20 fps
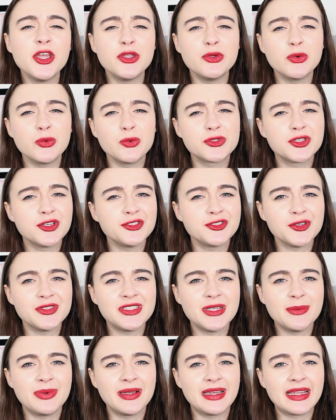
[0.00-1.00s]
You also
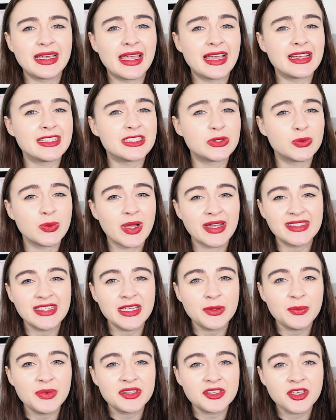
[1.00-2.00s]
don't typically get
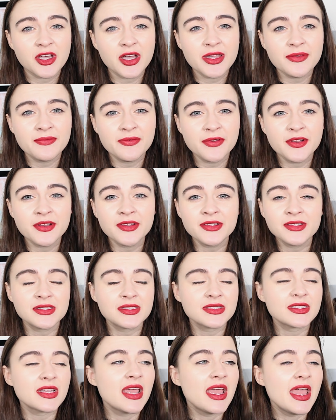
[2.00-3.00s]
sweating with
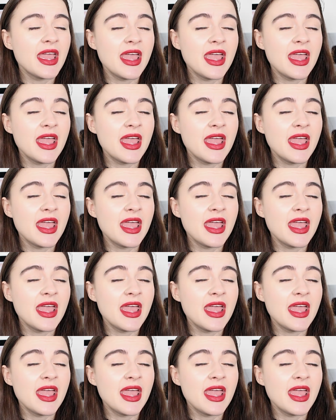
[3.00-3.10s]
typhus.